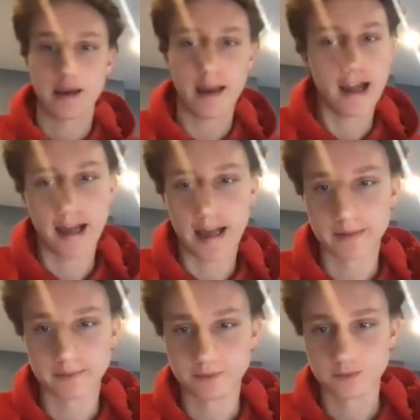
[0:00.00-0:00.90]

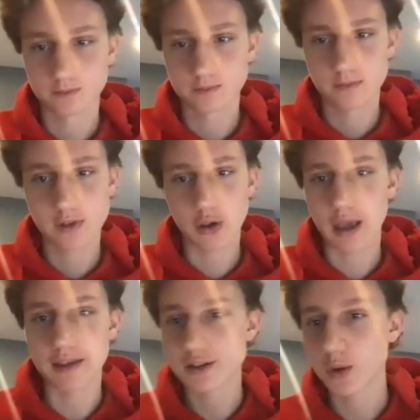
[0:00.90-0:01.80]
So
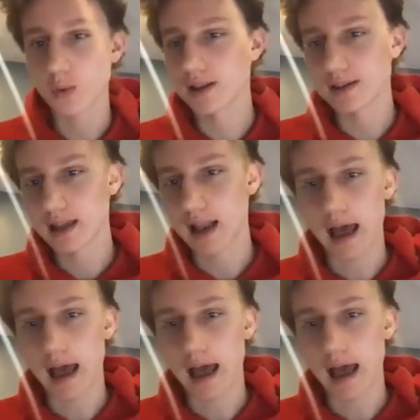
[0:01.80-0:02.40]
yeah, these are the ones that